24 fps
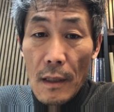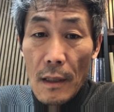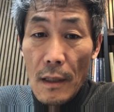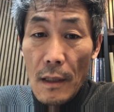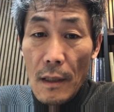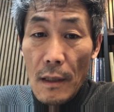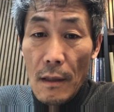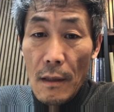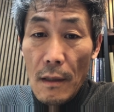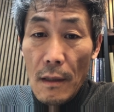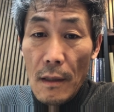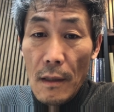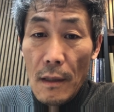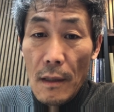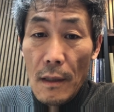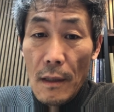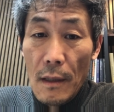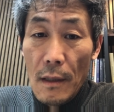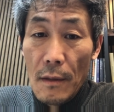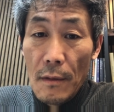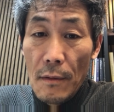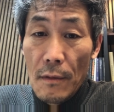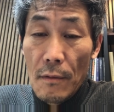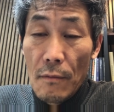
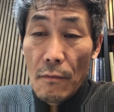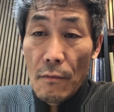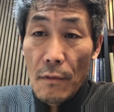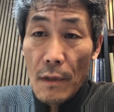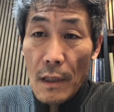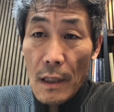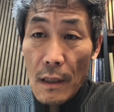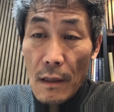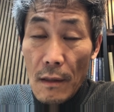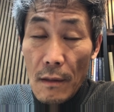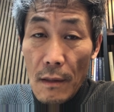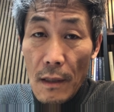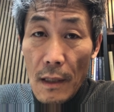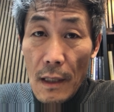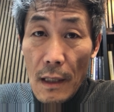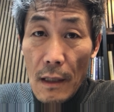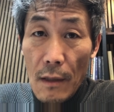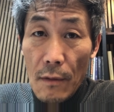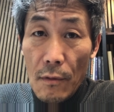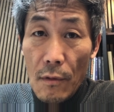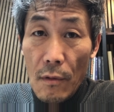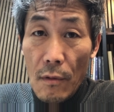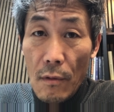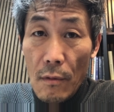and reading
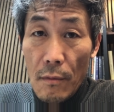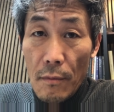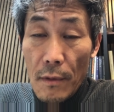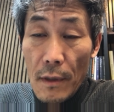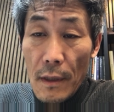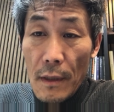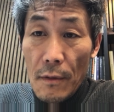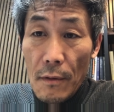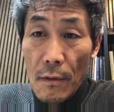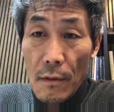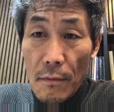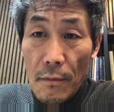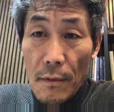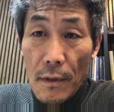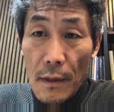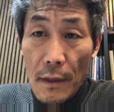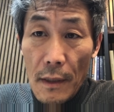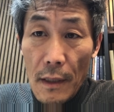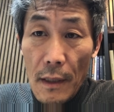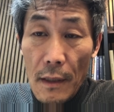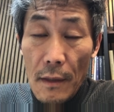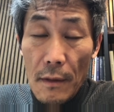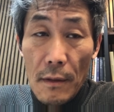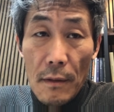aloud over and over
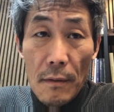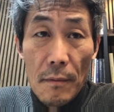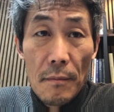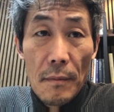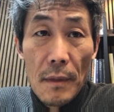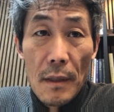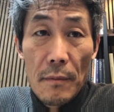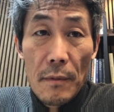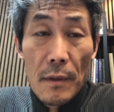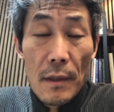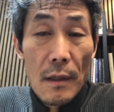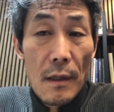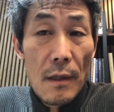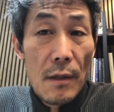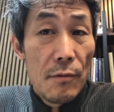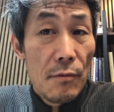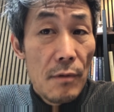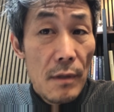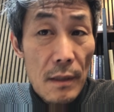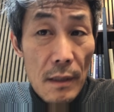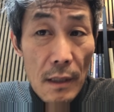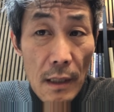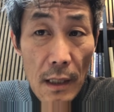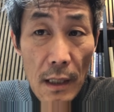again, maybe
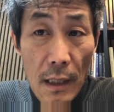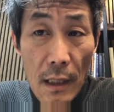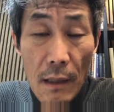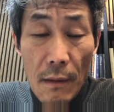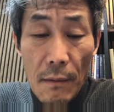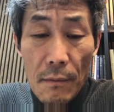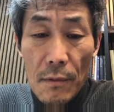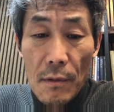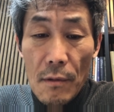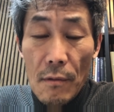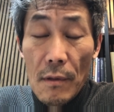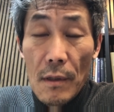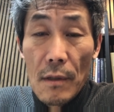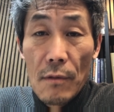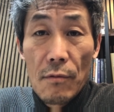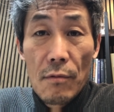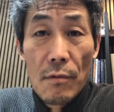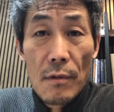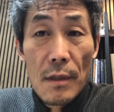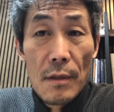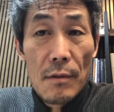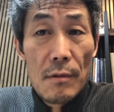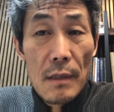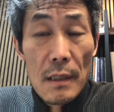100 times or
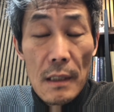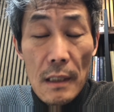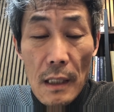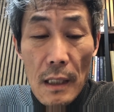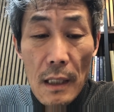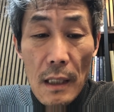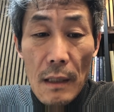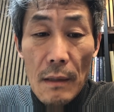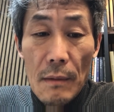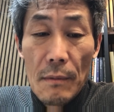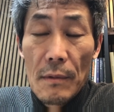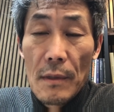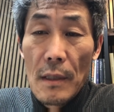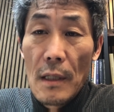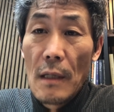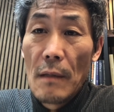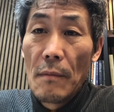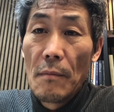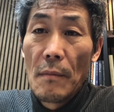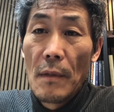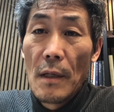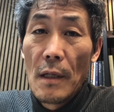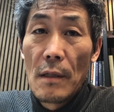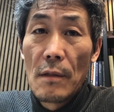200 times. That
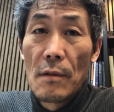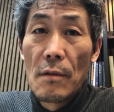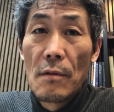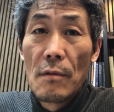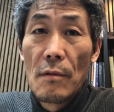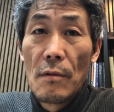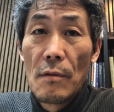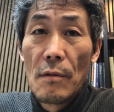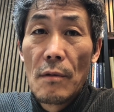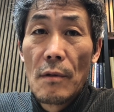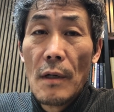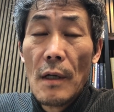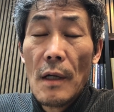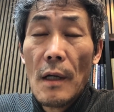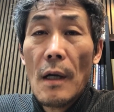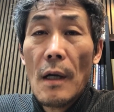makes you